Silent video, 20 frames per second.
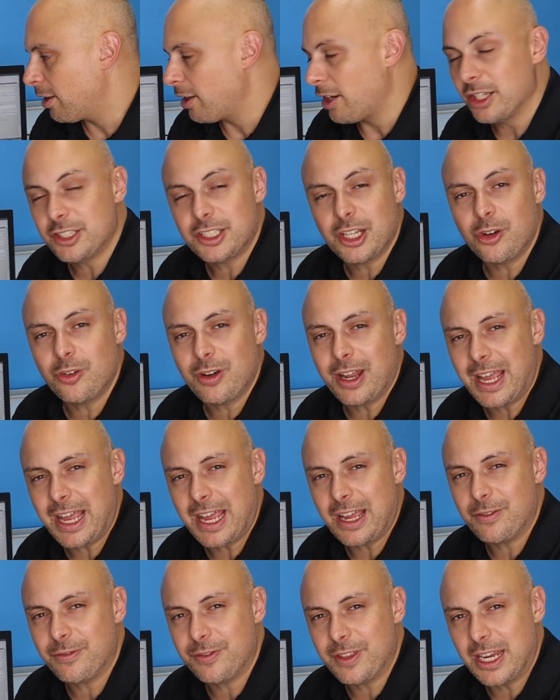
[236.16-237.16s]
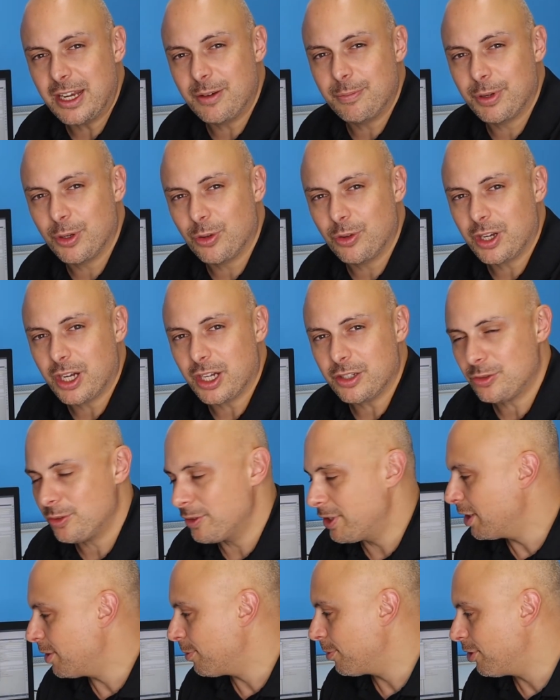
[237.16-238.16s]
I don't have the inbuilt cutter on
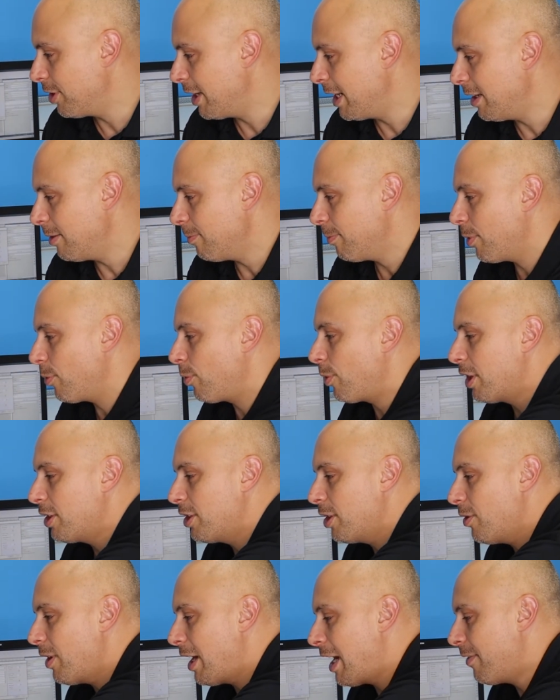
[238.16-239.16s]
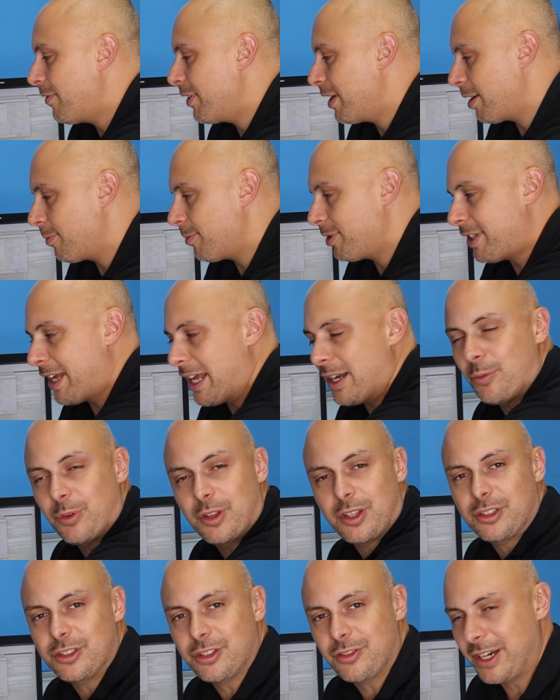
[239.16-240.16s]
this machine, but what I do have, it comes standard with
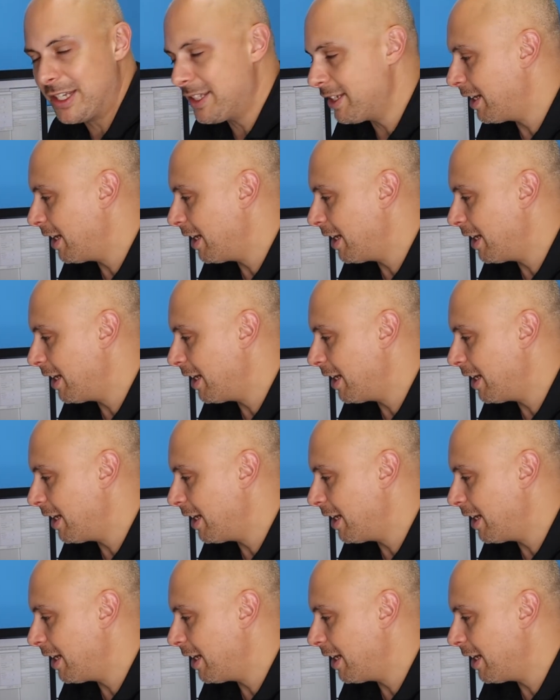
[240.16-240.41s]
a serrated